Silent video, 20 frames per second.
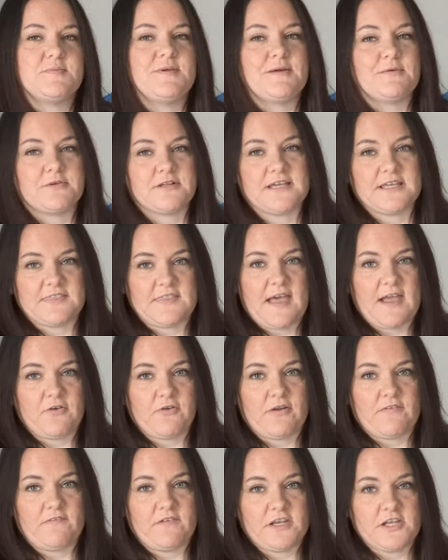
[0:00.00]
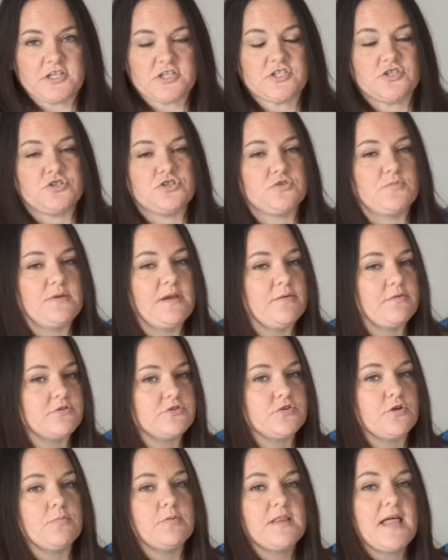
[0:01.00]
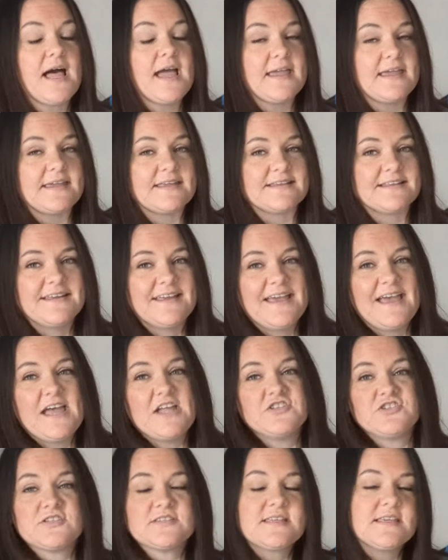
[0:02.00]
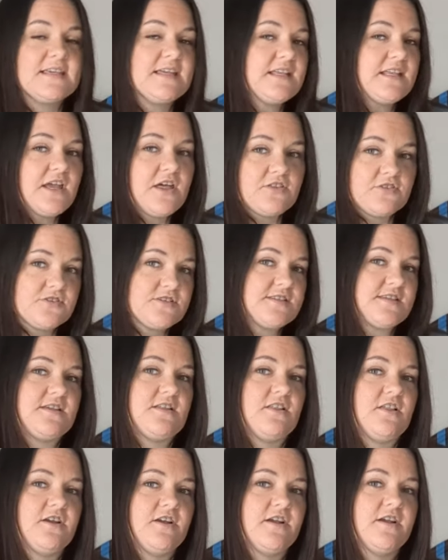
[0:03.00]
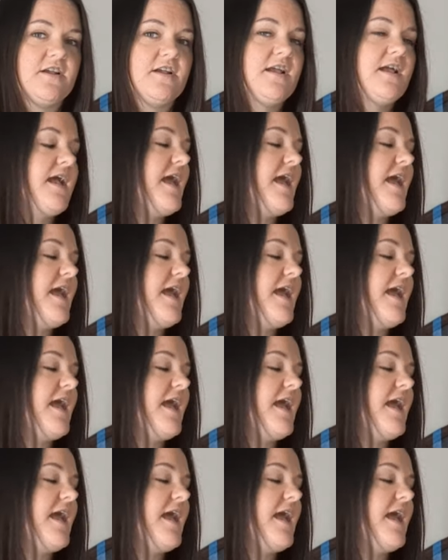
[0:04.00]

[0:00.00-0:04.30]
to be able to get that great finish. You should be able to apply it just like any other sealer